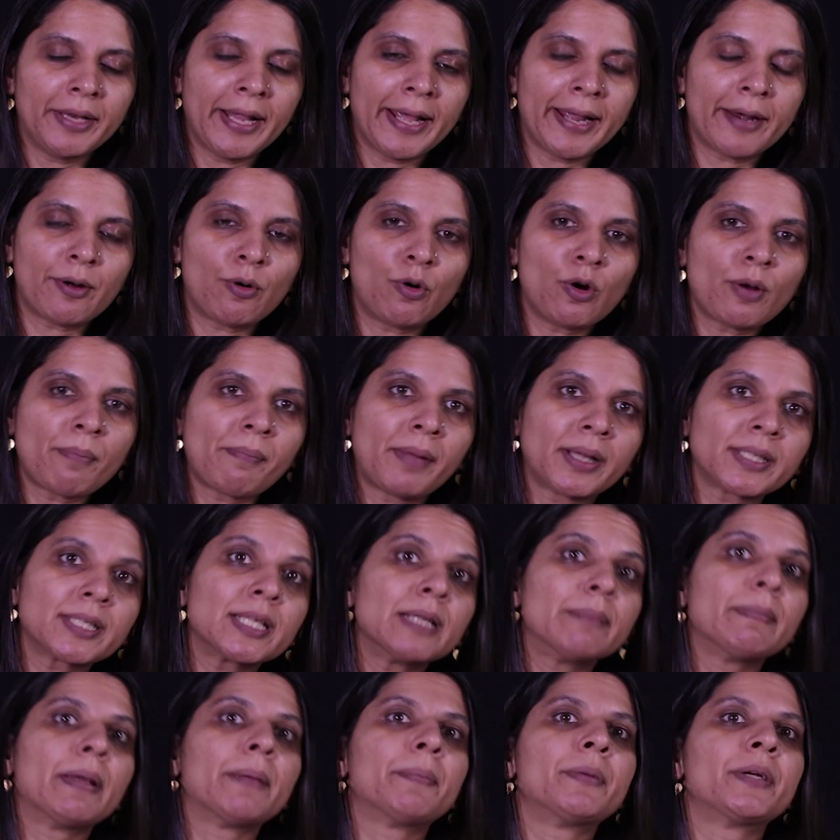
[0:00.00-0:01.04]
their own
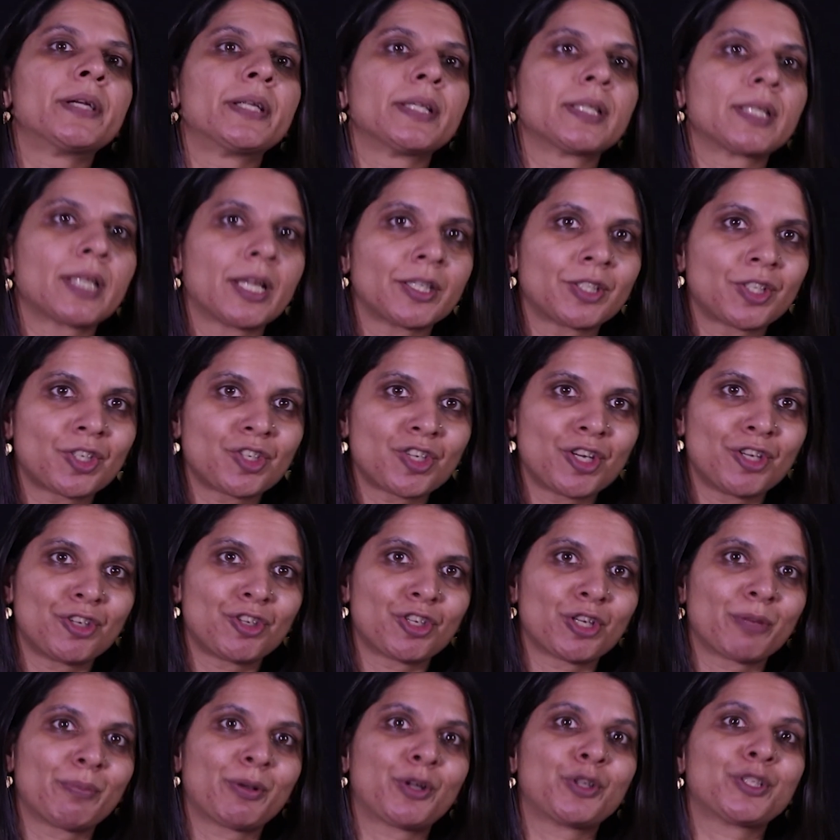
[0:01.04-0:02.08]
muscle memory starts
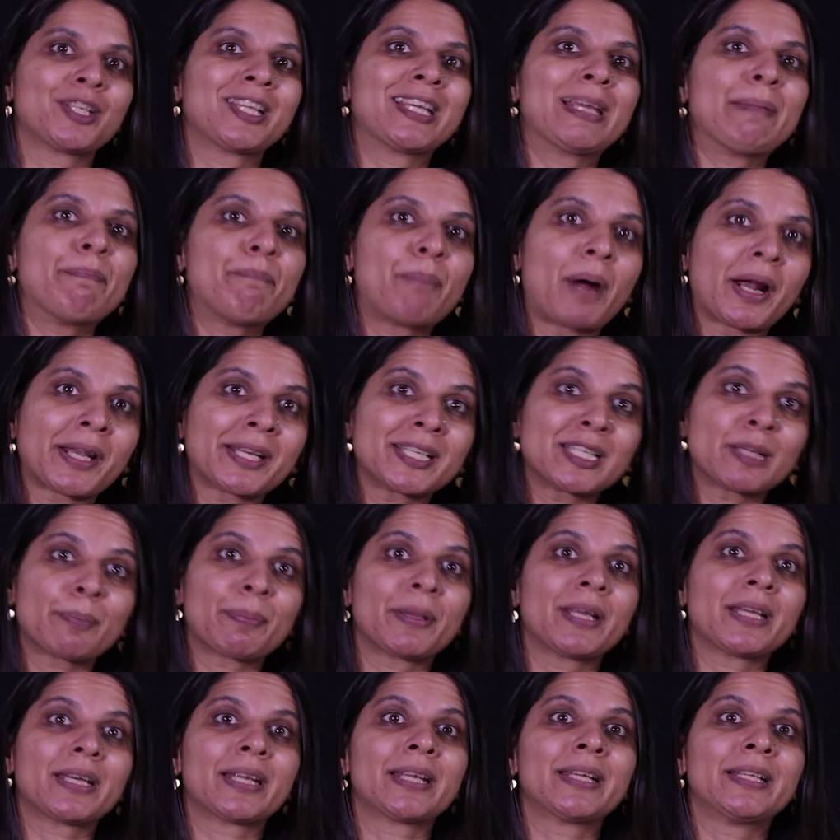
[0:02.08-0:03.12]
changing because they keep
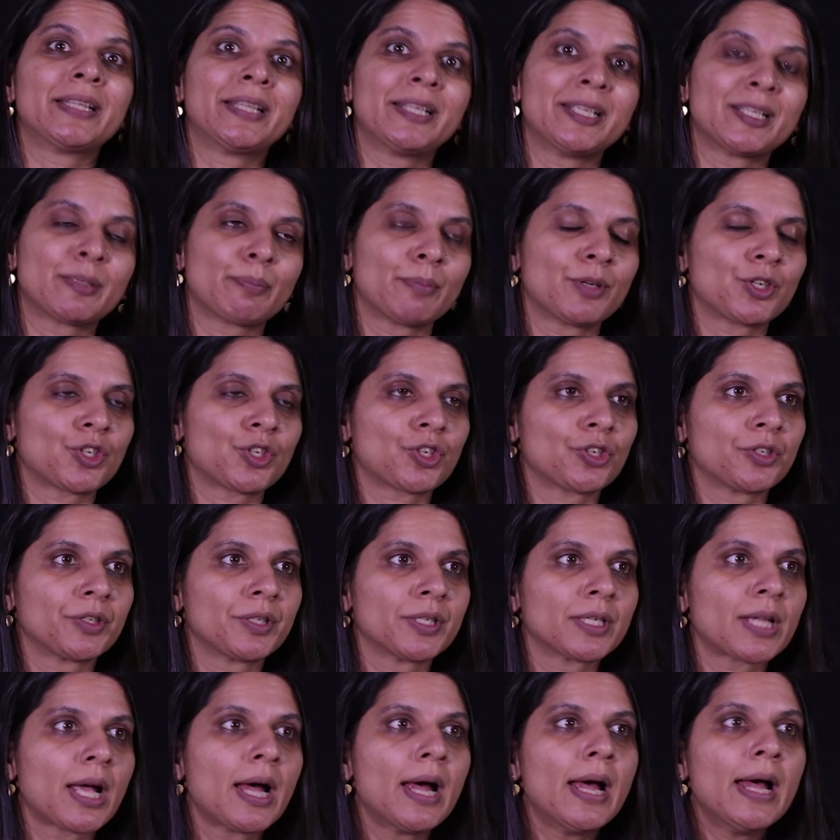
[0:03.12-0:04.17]
participating in these
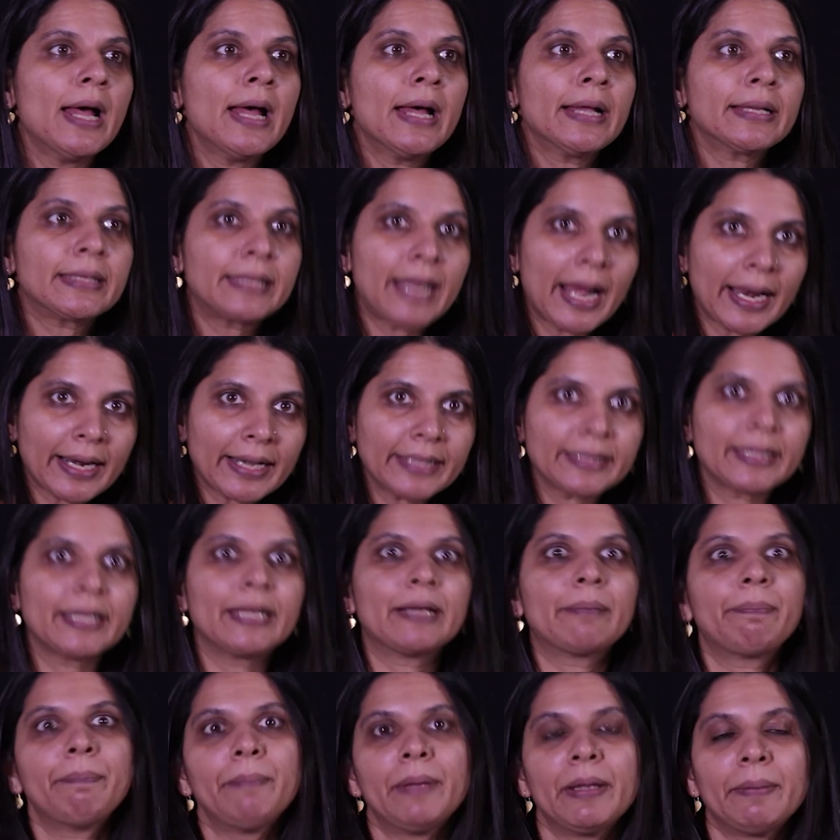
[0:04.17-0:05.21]
missions, that I
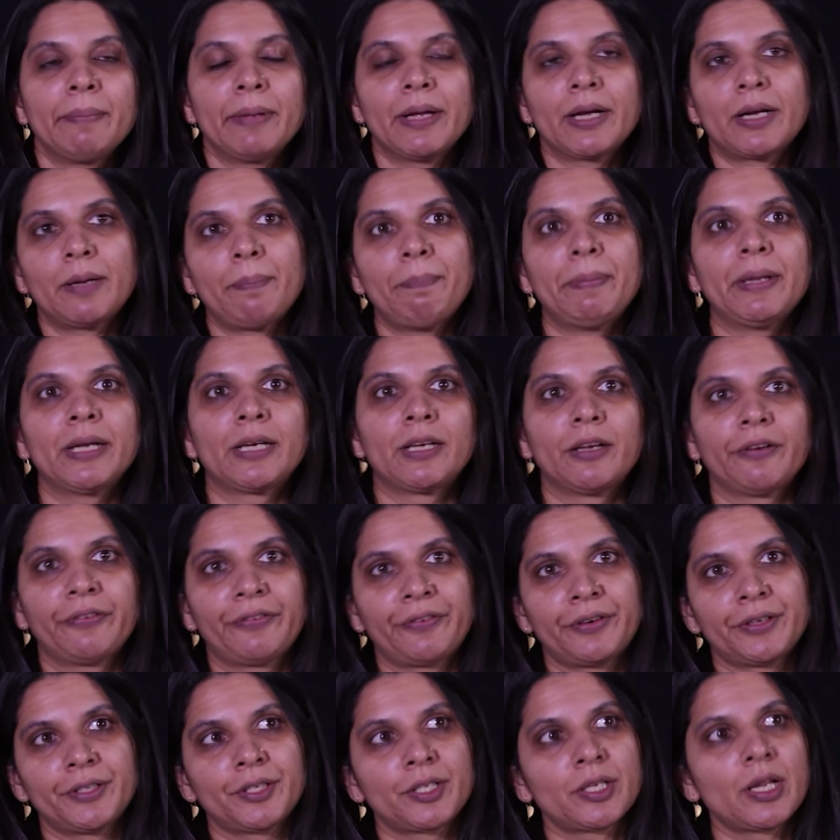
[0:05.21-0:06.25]
think may make a big
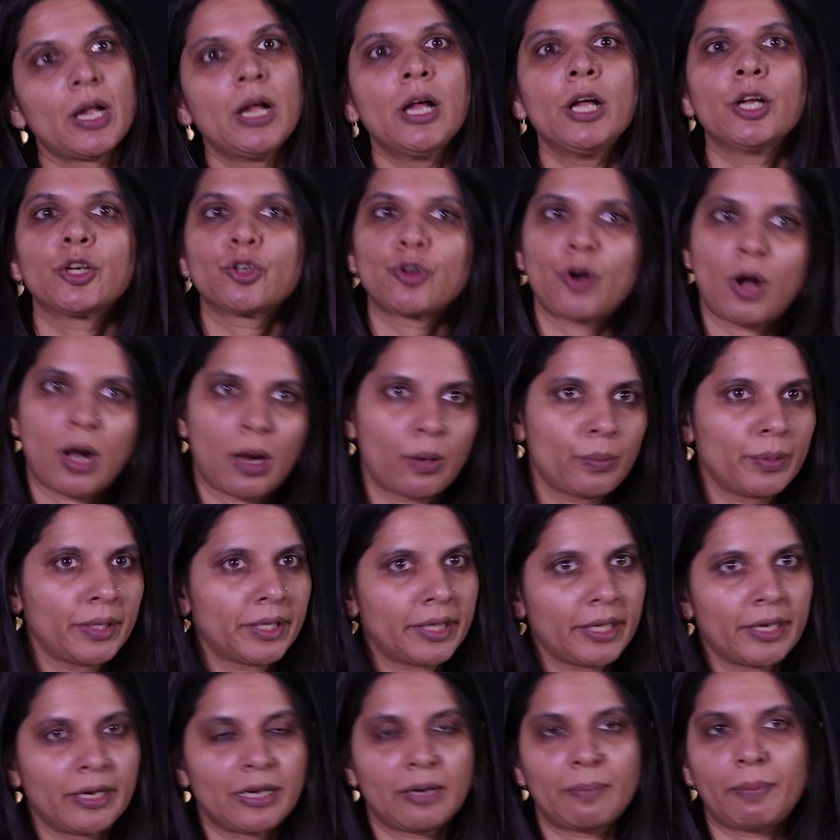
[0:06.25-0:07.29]
difference to how
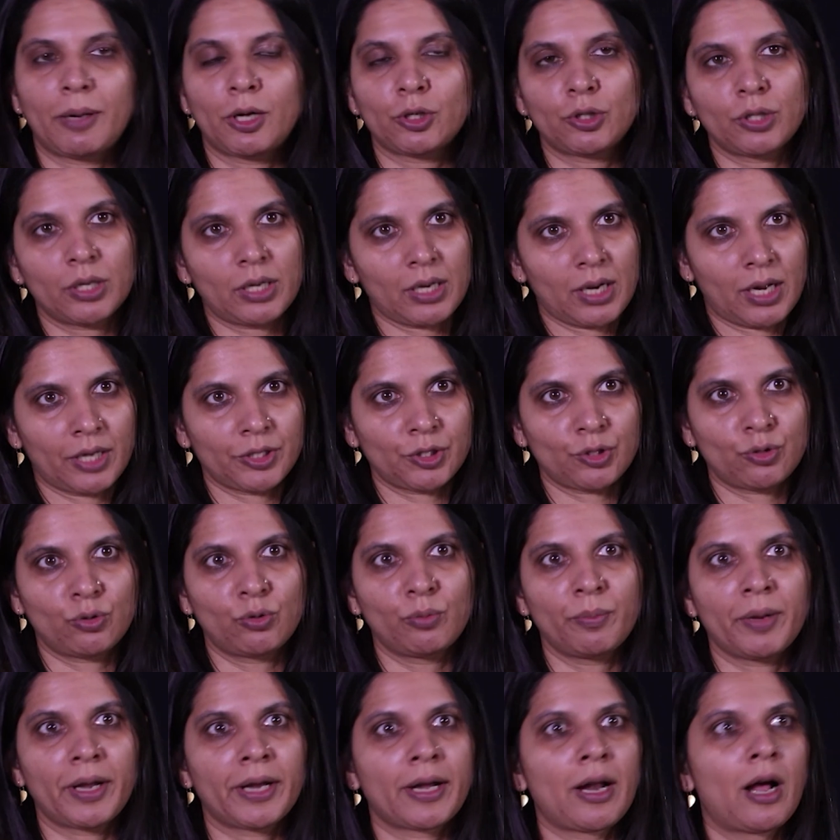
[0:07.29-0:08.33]
we think about the
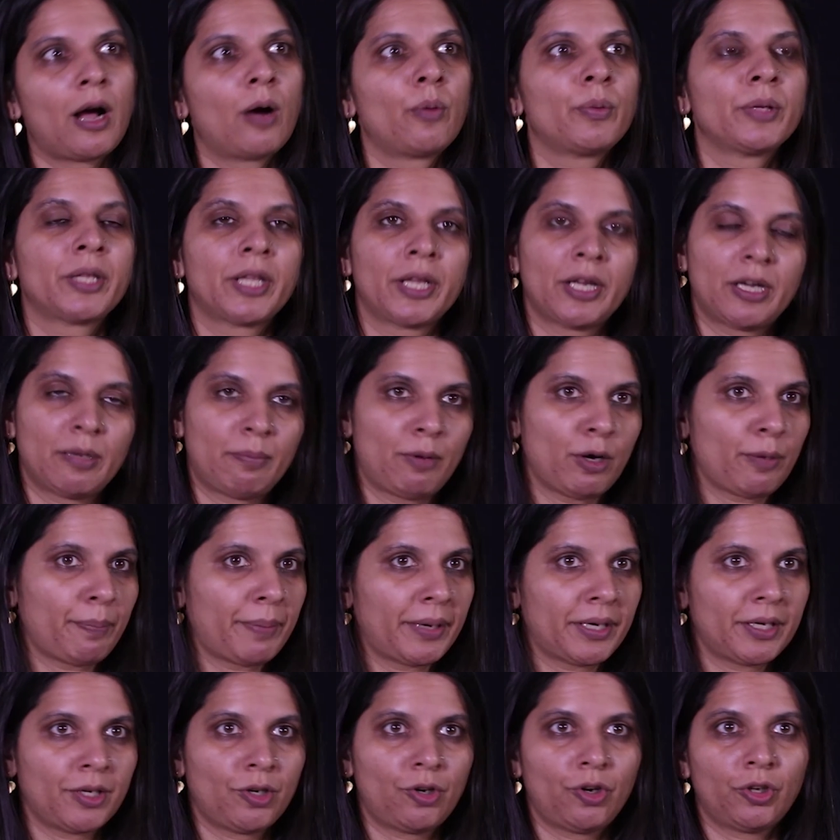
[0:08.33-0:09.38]
classroom and how we think
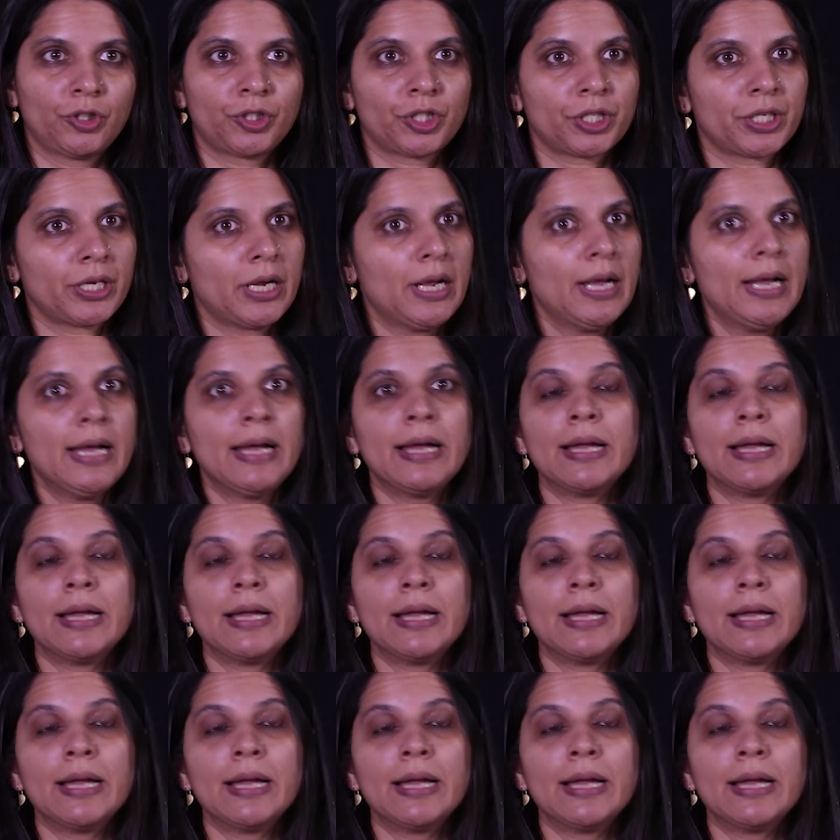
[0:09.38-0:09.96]
about pedagogy.